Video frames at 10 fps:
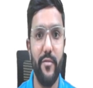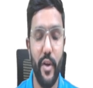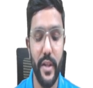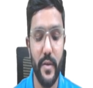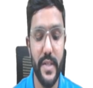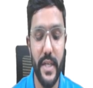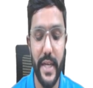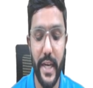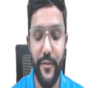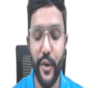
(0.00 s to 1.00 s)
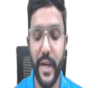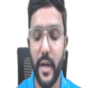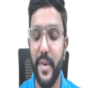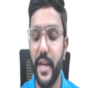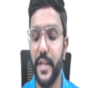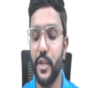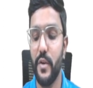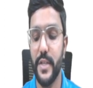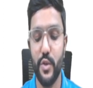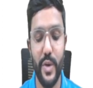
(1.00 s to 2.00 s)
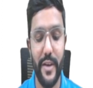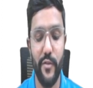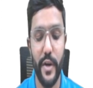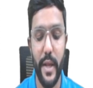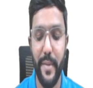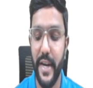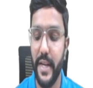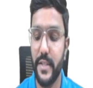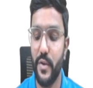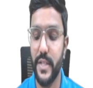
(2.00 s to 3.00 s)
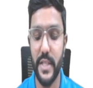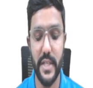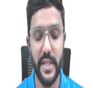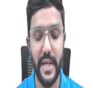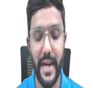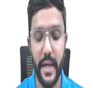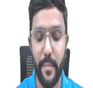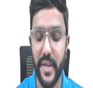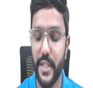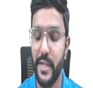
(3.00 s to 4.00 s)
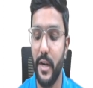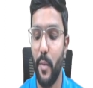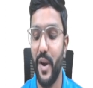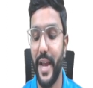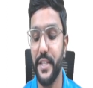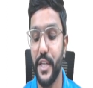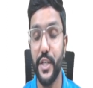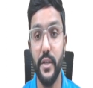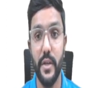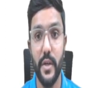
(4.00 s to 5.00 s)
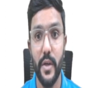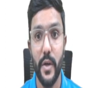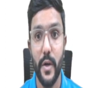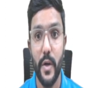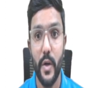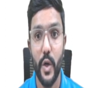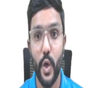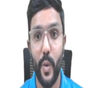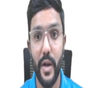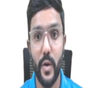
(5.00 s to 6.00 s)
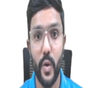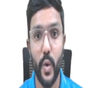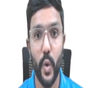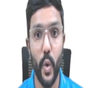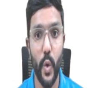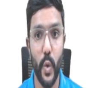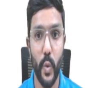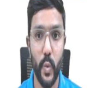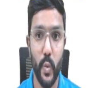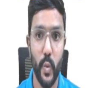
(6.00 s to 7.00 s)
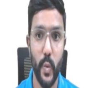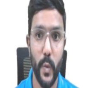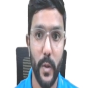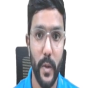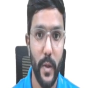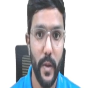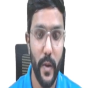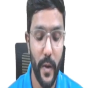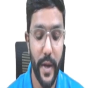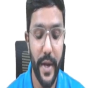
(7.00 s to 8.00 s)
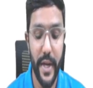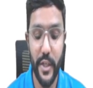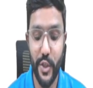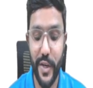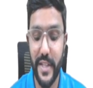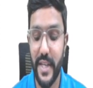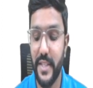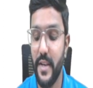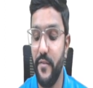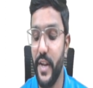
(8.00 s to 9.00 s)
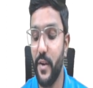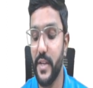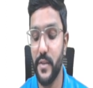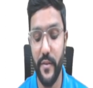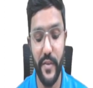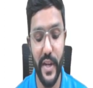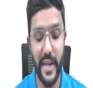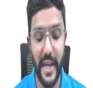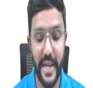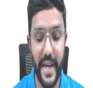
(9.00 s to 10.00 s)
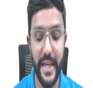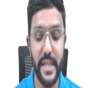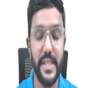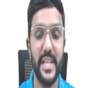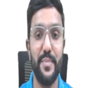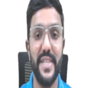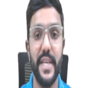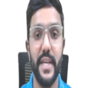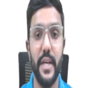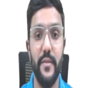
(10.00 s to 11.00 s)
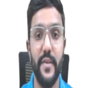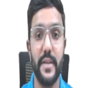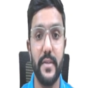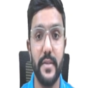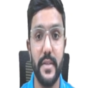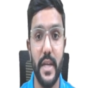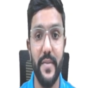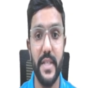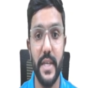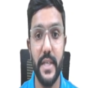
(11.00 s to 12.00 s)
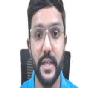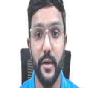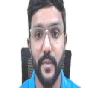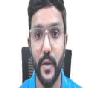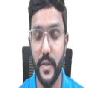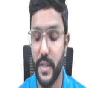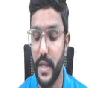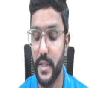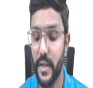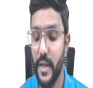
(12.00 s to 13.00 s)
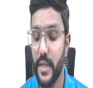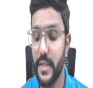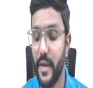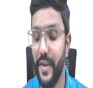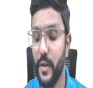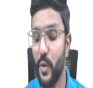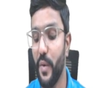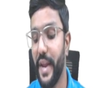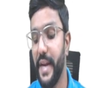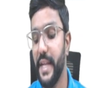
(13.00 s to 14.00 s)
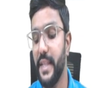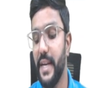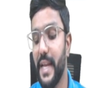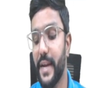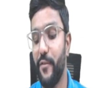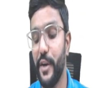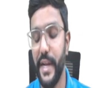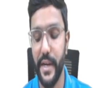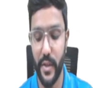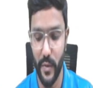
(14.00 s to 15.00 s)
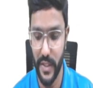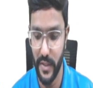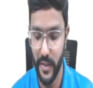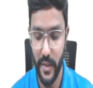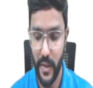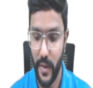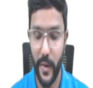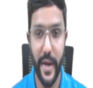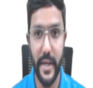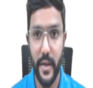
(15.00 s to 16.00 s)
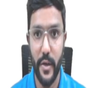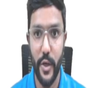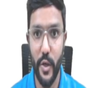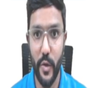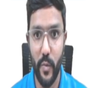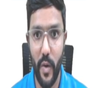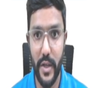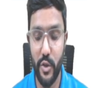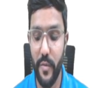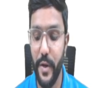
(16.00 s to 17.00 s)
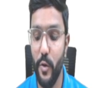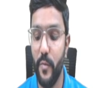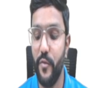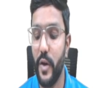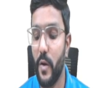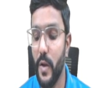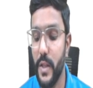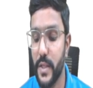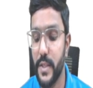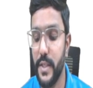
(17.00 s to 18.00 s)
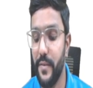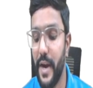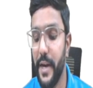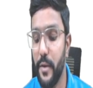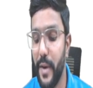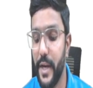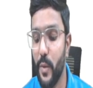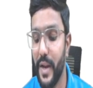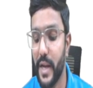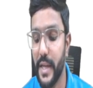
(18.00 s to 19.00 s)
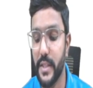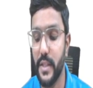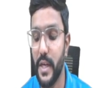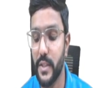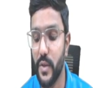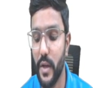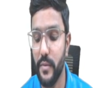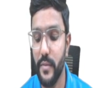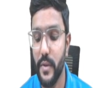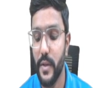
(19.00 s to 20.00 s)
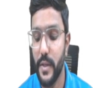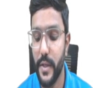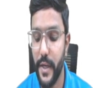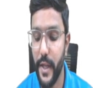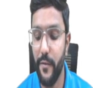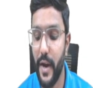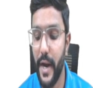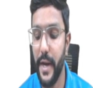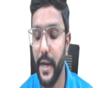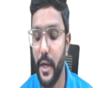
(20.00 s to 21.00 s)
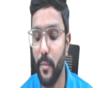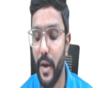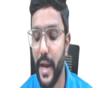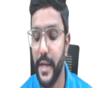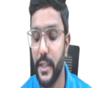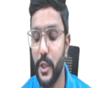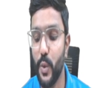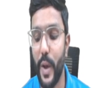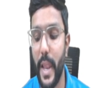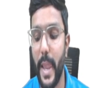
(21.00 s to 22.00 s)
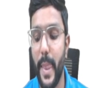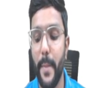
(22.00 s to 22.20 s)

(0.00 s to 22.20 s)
lakh 40,000, telephone and communication cost 2 lakh 40, maintenance cost 60 lakh, depreciation and amortization 12 crore. Okay. Insurance and safety cost 15 lakh, interest expense incurred for servicing term loans is 7 crore 83 lakh 48,000. Okay. What should we do for all this? Divide it by 12, guys. That's all. Divide it by 12.